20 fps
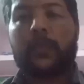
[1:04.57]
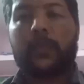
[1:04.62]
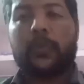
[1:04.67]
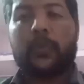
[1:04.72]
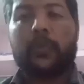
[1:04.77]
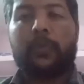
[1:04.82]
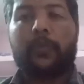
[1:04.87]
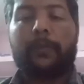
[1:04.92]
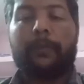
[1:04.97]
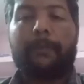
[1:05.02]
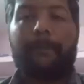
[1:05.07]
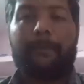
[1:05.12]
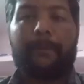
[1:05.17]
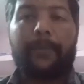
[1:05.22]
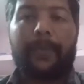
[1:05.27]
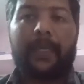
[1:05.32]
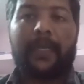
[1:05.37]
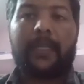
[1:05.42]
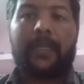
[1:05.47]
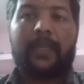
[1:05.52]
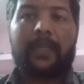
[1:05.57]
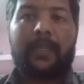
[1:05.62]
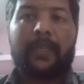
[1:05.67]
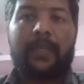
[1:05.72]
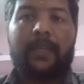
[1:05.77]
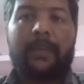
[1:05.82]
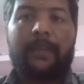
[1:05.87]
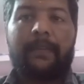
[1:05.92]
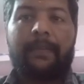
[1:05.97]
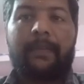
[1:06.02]
to make
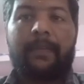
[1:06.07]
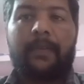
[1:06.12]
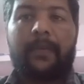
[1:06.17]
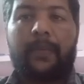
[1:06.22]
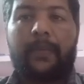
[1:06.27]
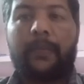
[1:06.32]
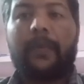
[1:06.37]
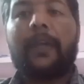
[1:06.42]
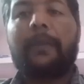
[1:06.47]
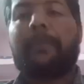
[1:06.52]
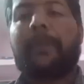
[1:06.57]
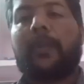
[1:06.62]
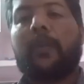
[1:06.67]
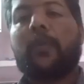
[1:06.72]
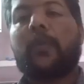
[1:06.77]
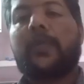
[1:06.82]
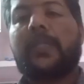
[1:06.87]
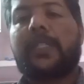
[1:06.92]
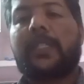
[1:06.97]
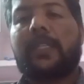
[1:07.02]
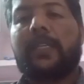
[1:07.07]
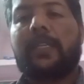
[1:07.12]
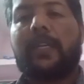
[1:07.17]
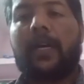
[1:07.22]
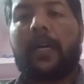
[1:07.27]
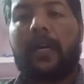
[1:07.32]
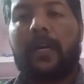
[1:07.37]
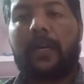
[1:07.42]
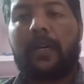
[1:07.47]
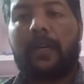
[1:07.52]
while pronouncing
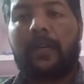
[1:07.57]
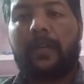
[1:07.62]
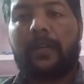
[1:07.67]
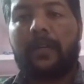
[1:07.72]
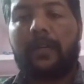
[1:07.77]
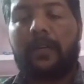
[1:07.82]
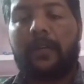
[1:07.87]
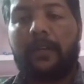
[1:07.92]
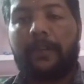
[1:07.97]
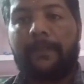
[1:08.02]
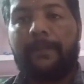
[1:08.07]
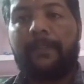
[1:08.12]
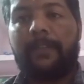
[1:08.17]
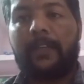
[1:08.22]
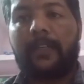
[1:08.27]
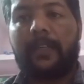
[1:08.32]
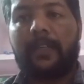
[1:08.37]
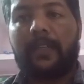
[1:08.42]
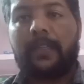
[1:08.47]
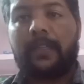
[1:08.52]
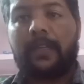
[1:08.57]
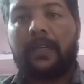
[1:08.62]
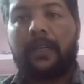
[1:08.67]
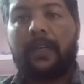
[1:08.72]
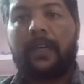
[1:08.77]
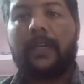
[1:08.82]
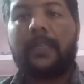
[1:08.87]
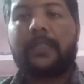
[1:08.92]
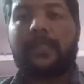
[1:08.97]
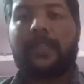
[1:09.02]
a word,
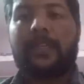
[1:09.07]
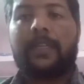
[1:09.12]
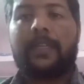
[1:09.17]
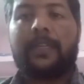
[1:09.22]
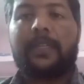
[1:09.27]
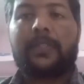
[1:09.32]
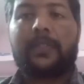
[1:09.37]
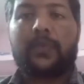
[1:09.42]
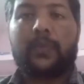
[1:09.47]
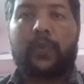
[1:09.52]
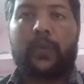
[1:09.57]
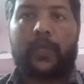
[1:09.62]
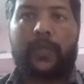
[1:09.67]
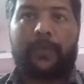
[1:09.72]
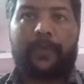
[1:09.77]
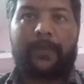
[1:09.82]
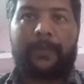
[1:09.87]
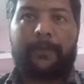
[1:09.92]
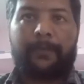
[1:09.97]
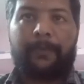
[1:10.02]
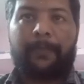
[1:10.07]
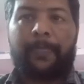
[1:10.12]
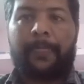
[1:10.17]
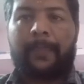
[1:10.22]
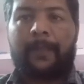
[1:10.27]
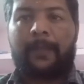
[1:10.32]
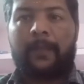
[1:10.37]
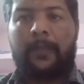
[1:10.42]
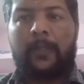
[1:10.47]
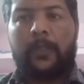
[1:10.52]
a sentence, whatever.
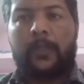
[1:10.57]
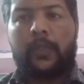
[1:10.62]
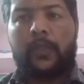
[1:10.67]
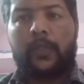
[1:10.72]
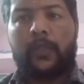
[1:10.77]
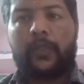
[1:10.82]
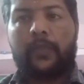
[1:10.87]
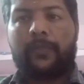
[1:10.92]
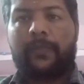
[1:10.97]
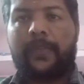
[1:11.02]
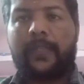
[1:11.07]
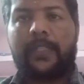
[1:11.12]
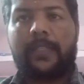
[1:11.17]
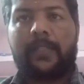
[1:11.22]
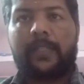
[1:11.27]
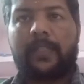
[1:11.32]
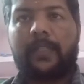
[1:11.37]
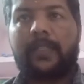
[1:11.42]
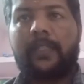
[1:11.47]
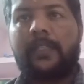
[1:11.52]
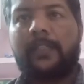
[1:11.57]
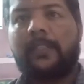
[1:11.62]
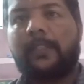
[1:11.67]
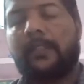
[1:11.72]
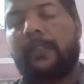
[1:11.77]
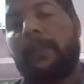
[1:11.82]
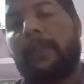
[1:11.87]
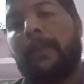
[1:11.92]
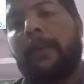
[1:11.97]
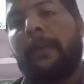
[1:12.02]
So first thing is
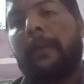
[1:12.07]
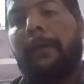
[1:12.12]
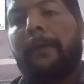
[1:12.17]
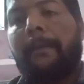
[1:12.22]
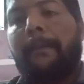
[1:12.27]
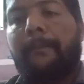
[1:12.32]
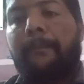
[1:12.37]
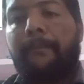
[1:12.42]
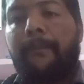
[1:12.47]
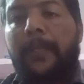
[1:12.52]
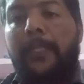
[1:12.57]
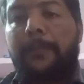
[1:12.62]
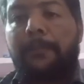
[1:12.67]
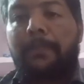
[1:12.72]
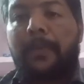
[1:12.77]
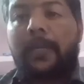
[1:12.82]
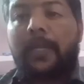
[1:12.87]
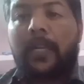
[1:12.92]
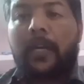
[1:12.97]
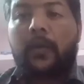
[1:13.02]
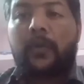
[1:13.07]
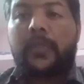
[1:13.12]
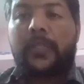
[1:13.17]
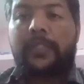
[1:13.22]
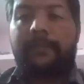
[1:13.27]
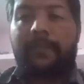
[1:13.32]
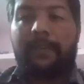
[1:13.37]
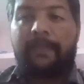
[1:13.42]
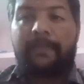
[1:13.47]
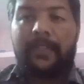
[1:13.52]
mispronounced
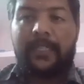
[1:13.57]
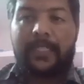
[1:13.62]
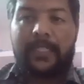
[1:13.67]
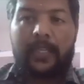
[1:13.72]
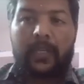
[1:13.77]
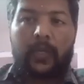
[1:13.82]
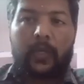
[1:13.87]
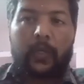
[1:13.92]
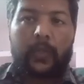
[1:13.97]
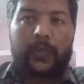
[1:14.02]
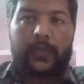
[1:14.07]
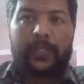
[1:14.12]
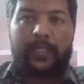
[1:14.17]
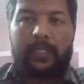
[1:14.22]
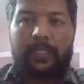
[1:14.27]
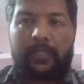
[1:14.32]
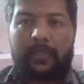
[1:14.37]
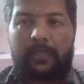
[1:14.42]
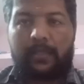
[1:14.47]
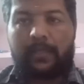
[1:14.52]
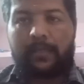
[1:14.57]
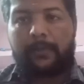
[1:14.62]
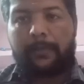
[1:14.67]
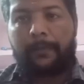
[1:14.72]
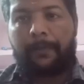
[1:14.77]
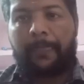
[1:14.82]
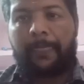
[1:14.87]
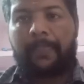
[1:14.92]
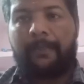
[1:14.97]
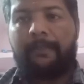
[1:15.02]
vowels and consonants.
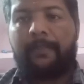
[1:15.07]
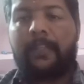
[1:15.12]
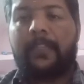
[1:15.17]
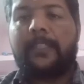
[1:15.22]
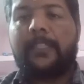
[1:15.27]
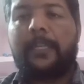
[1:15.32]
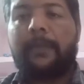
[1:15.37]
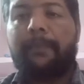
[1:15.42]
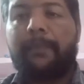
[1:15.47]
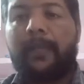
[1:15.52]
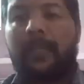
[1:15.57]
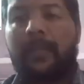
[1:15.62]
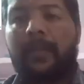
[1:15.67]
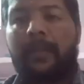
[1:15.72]
For example,